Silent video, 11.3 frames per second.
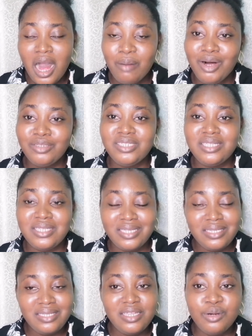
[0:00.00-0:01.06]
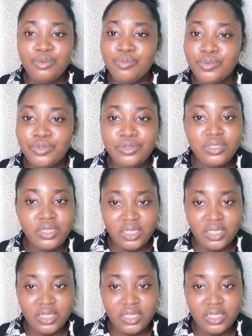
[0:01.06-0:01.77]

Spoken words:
about the things they would